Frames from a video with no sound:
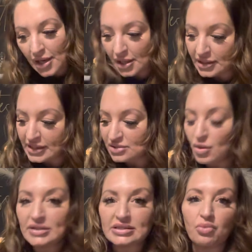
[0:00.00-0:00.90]
At least
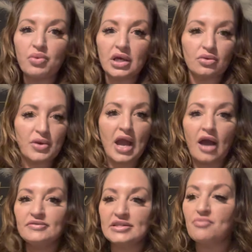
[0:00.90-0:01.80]
once a week, we
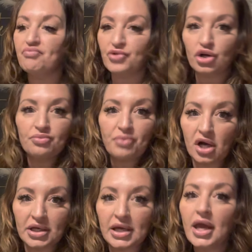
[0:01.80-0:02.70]
have some third
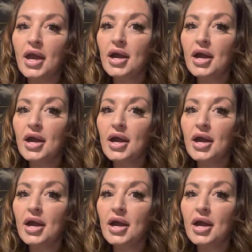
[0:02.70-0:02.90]
party